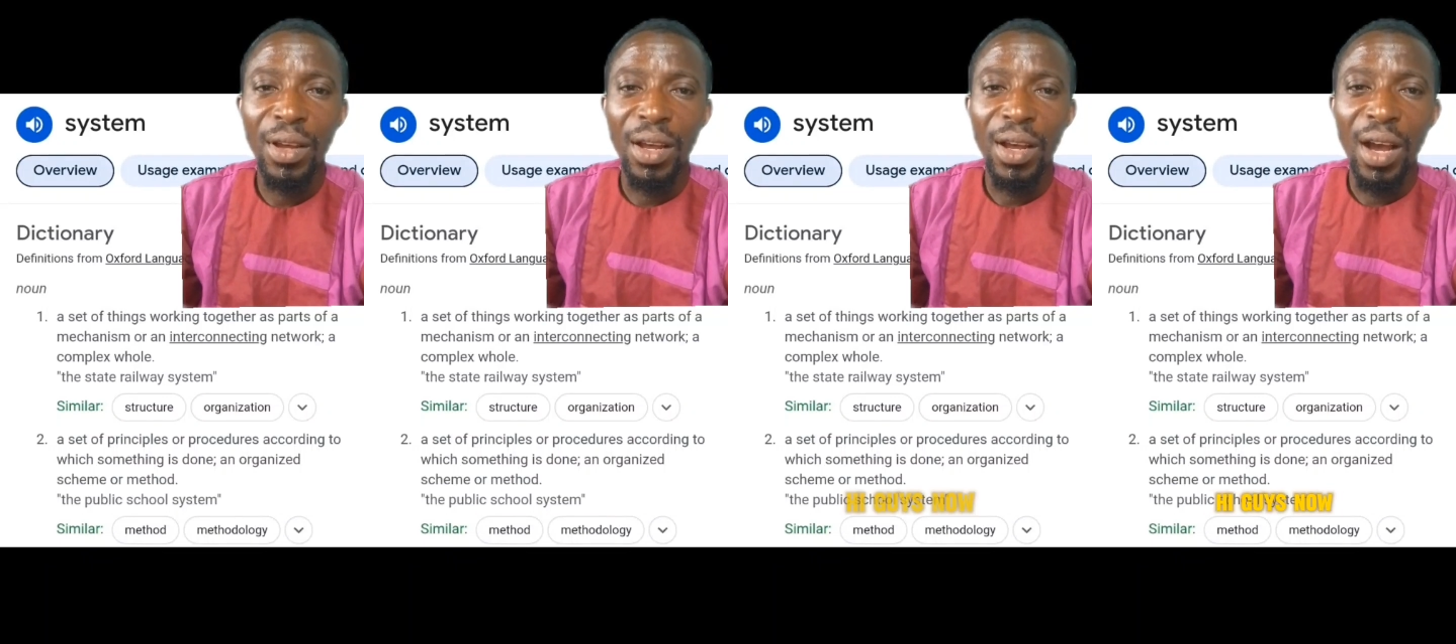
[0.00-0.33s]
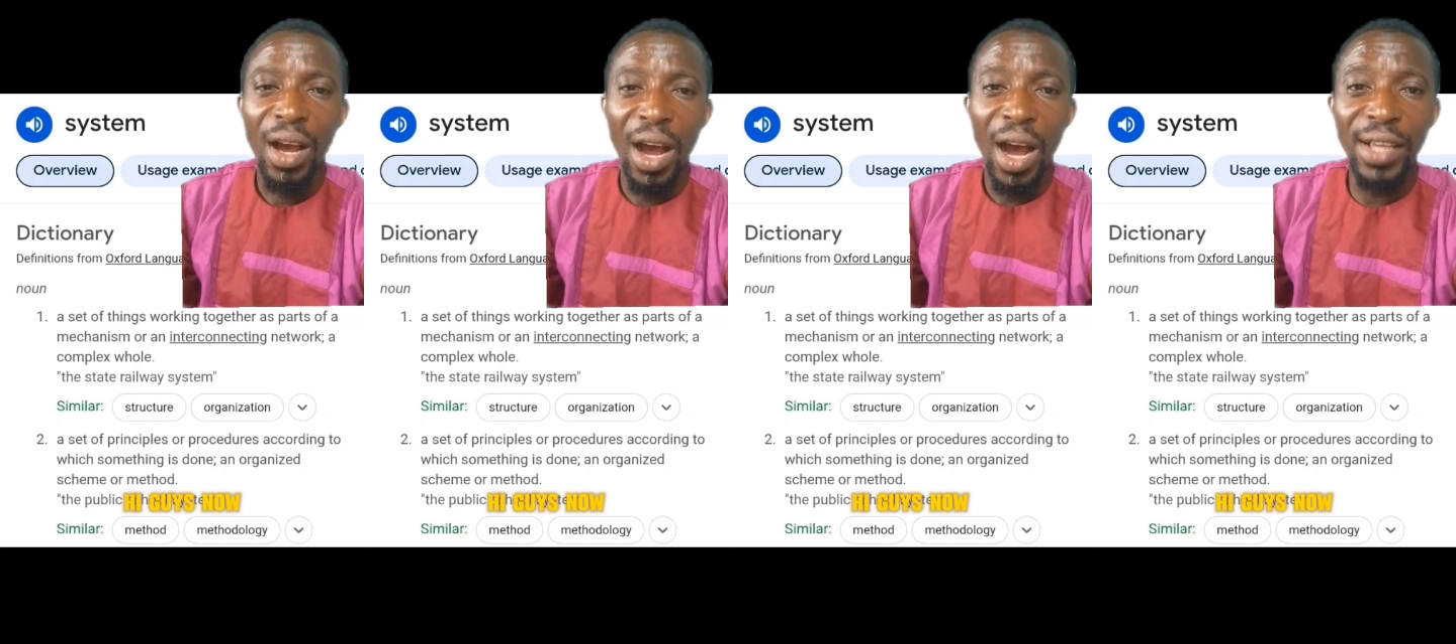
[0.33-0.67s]
Hi
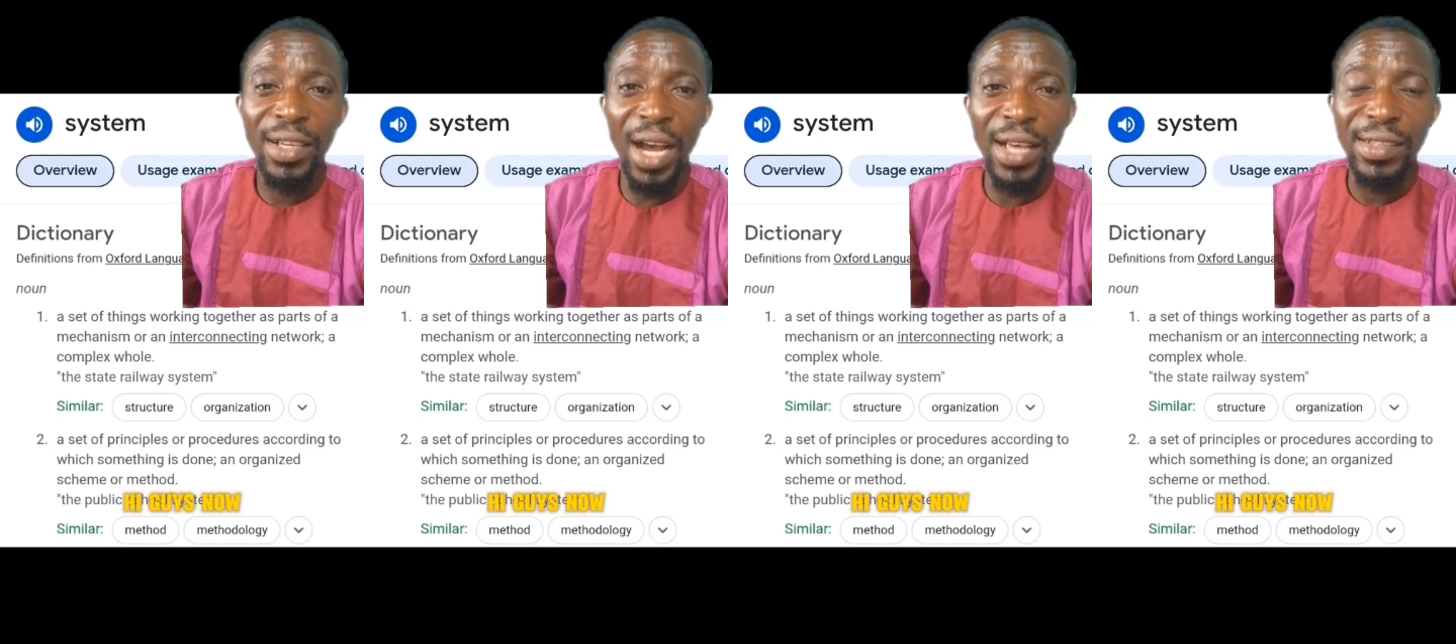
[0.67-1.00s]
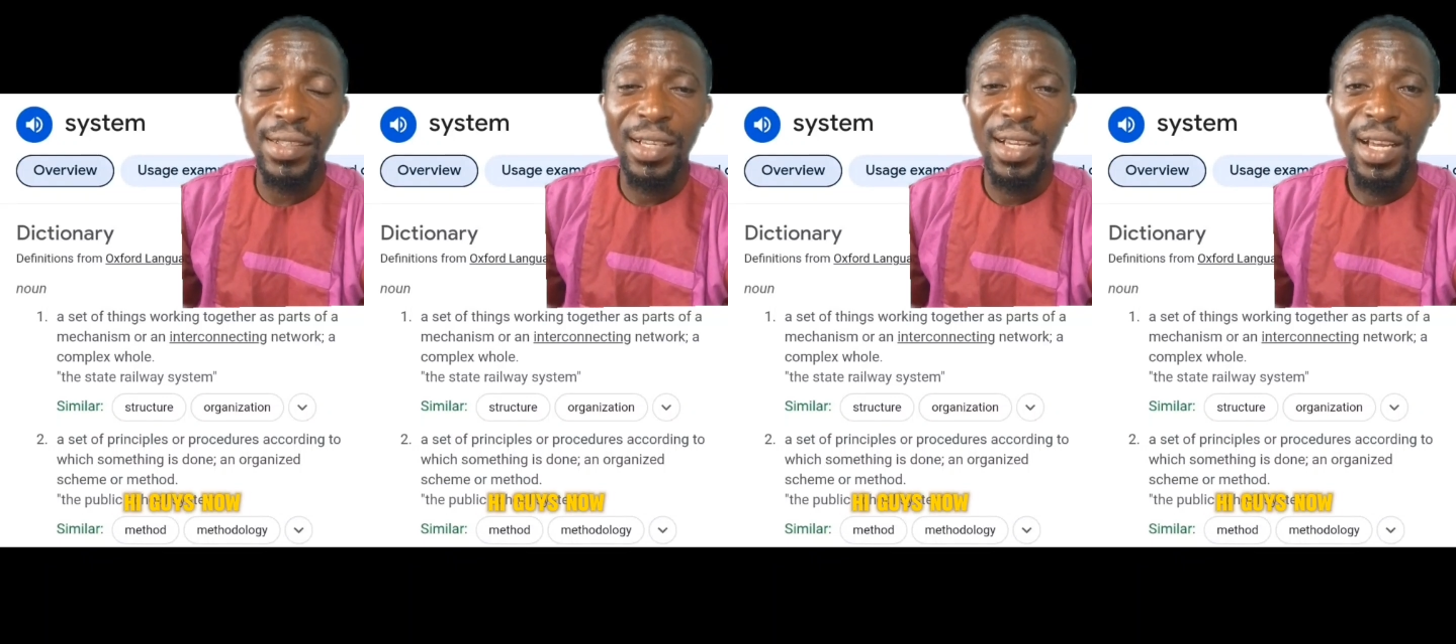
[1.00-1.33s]
guys.
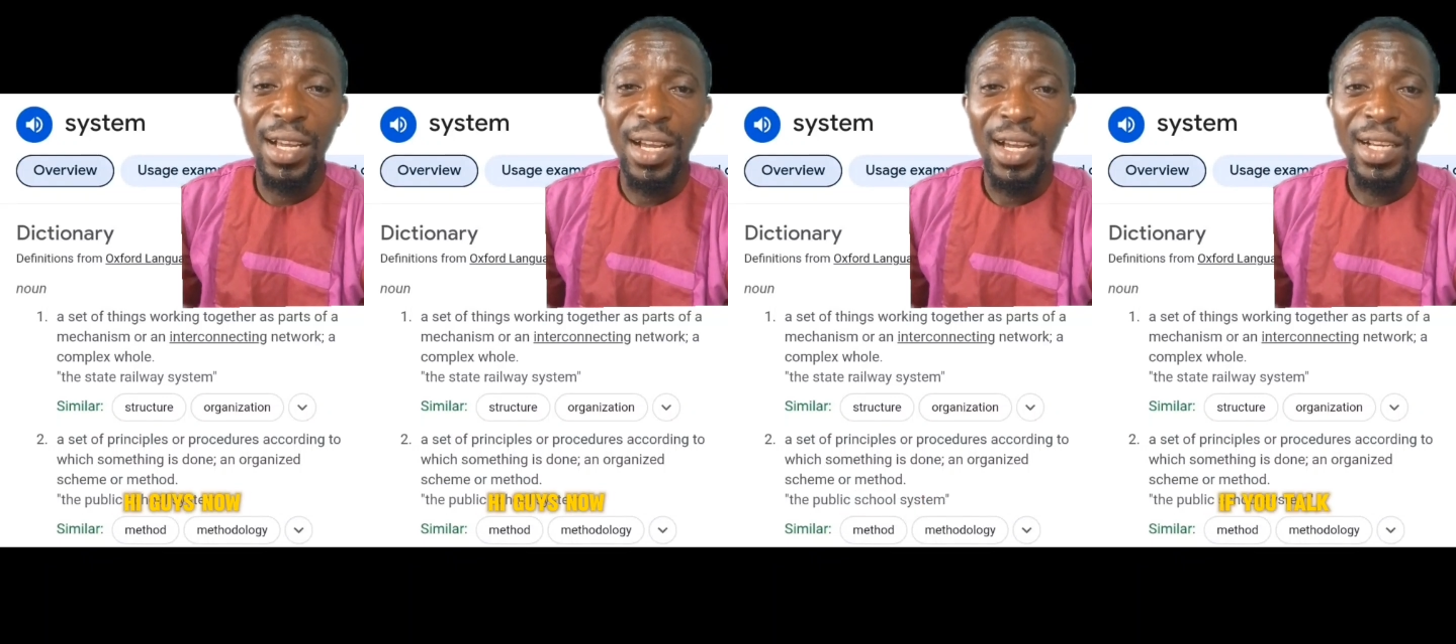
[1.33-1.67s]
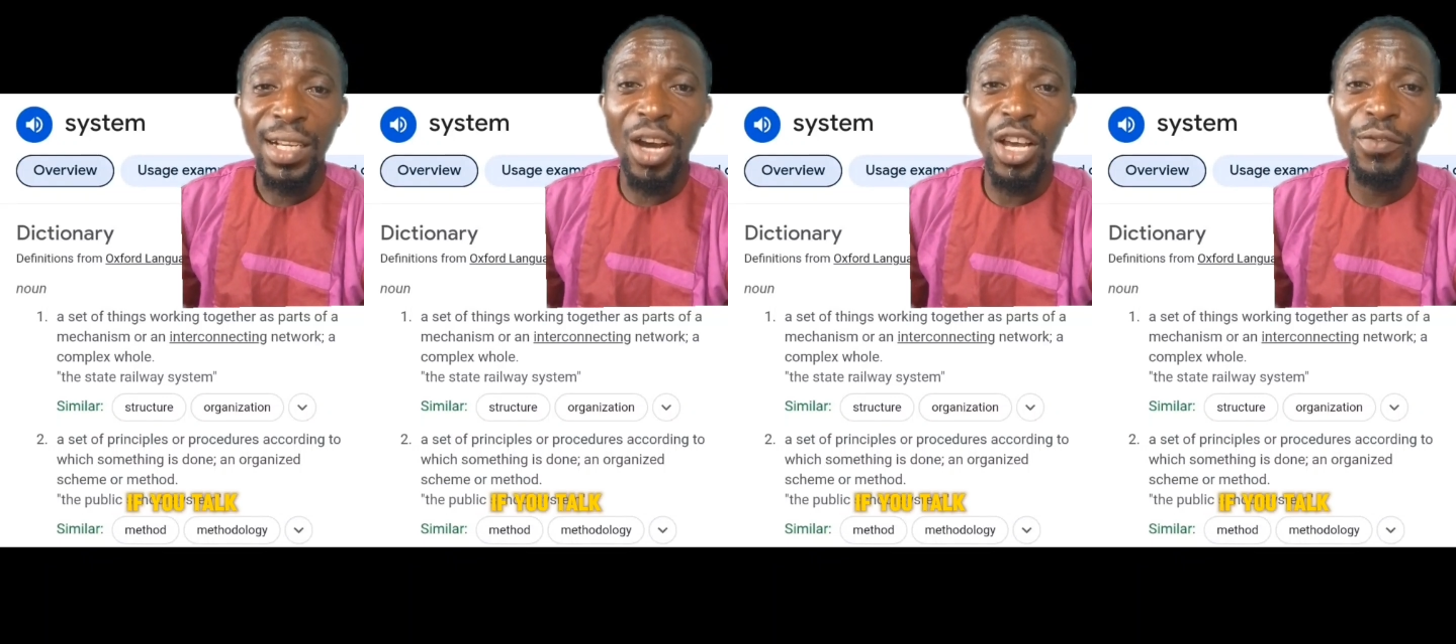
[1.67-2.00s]
Now, if
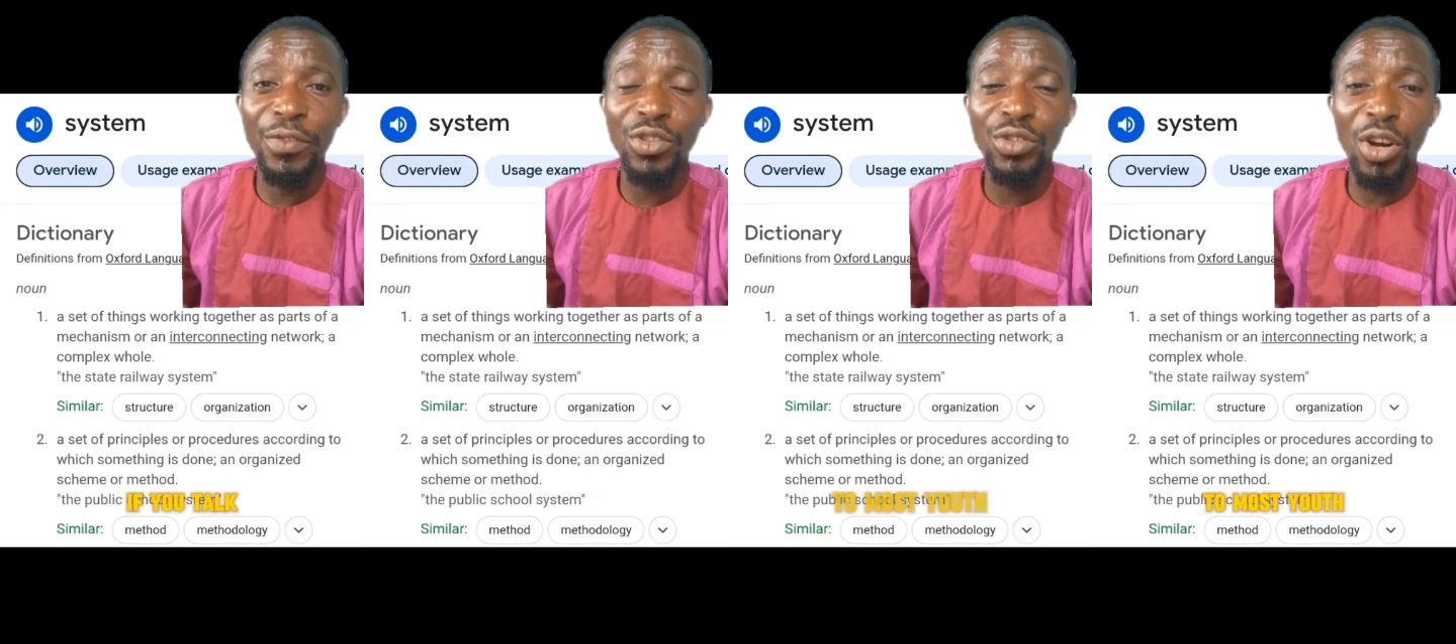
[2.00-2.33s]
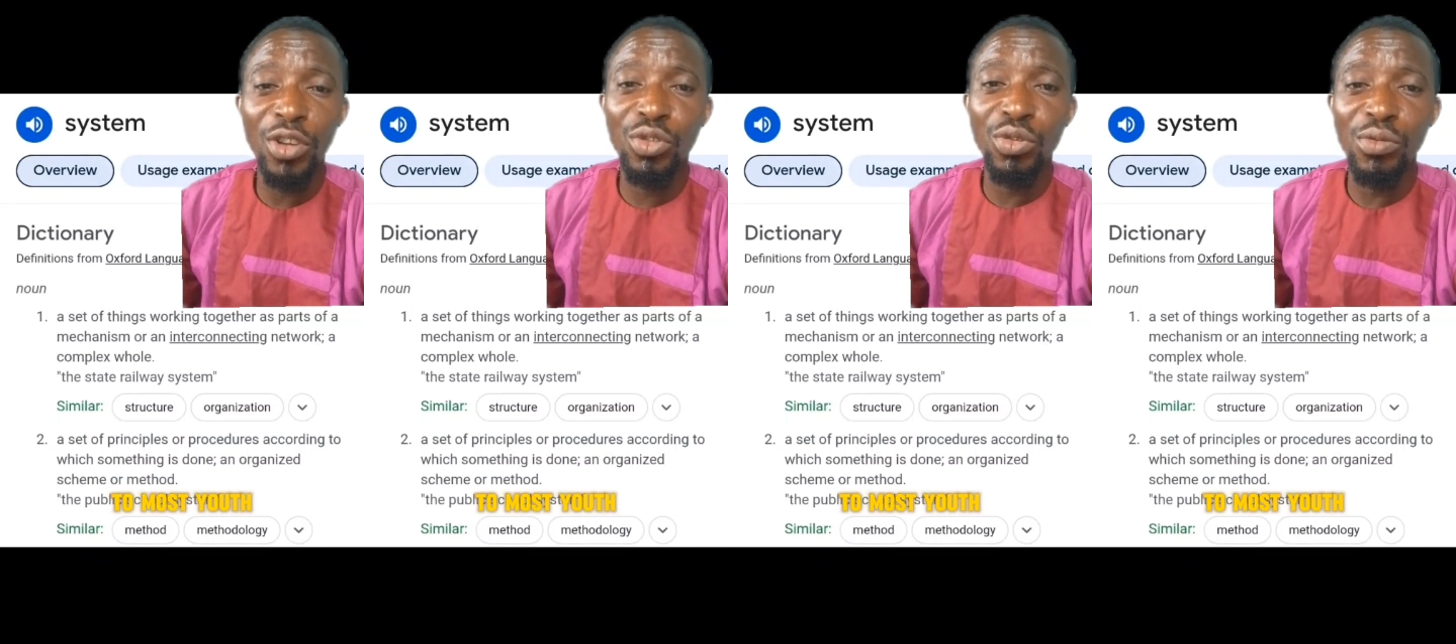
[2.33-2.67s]
you talk to
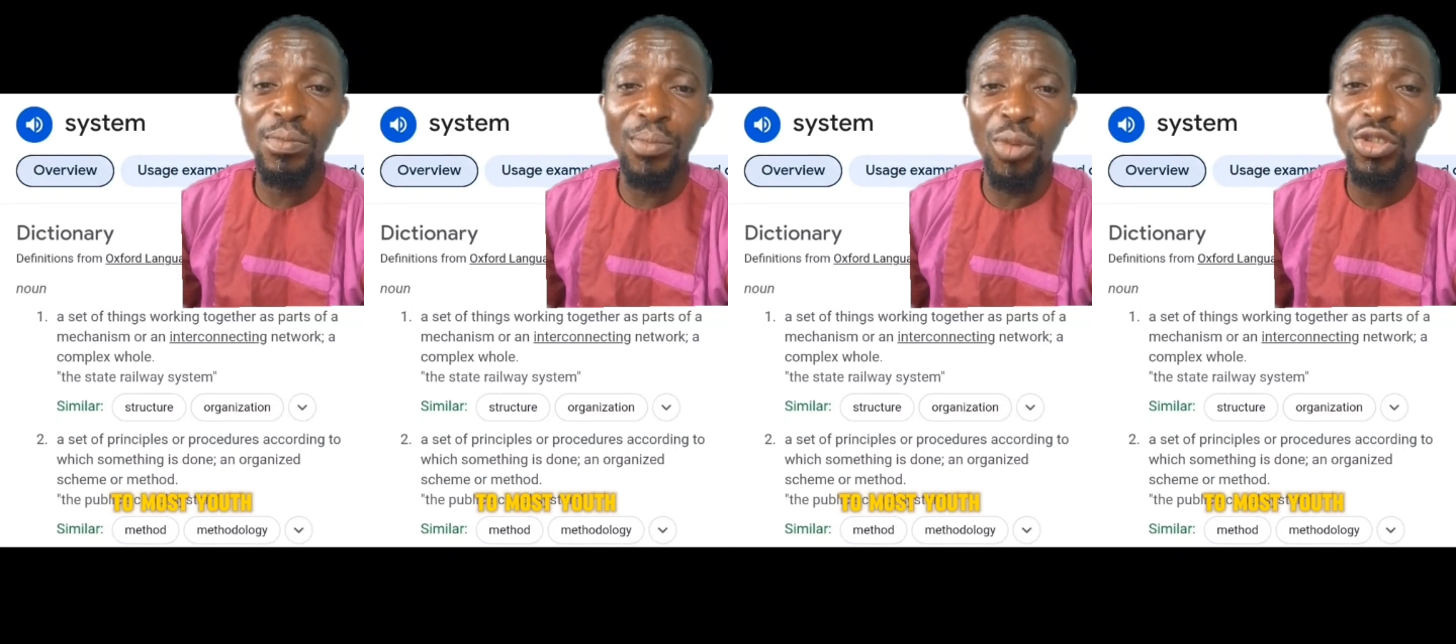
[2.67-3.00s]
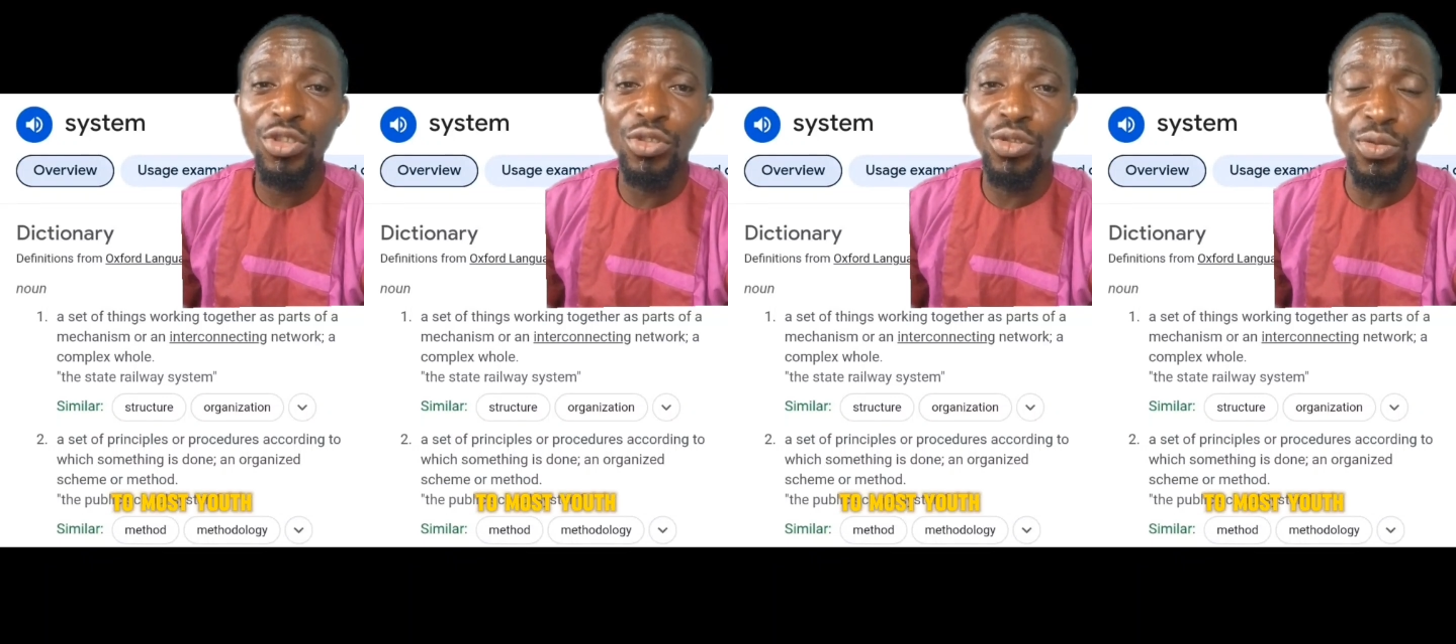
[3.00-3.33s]
most youth